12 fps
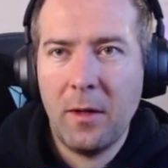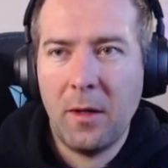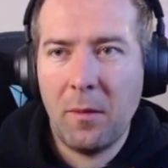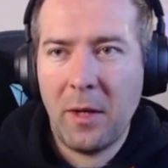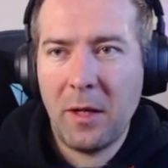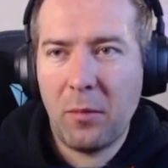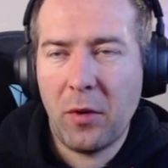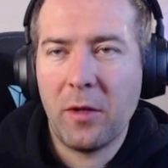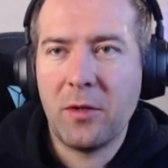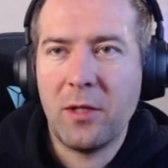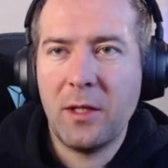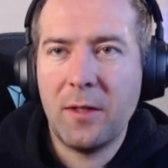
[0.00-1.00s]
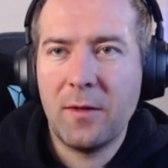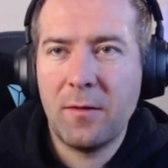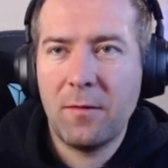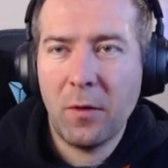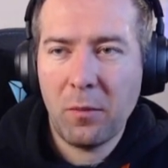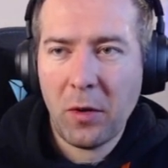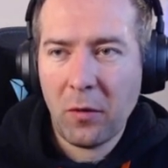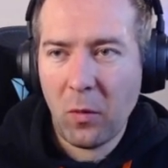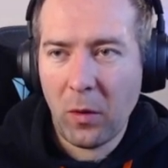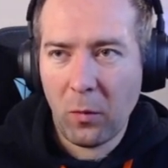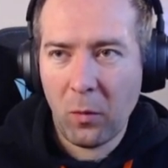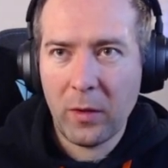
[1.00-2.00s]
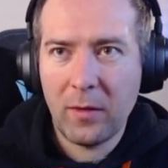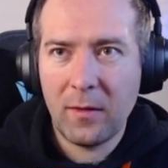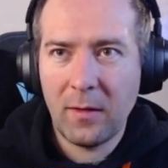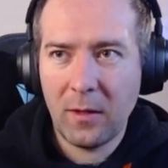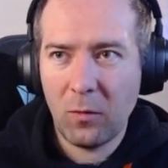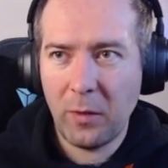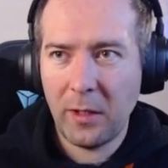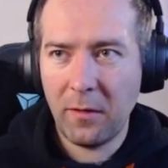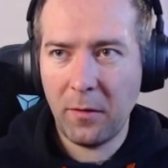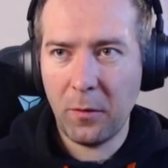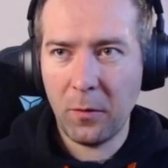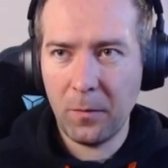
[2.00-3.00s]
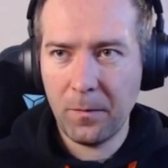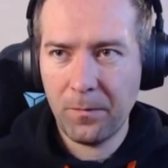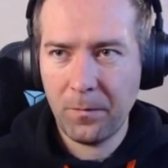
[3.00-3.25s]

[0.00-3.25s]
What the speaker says: My apologies. For part 1, what did we do?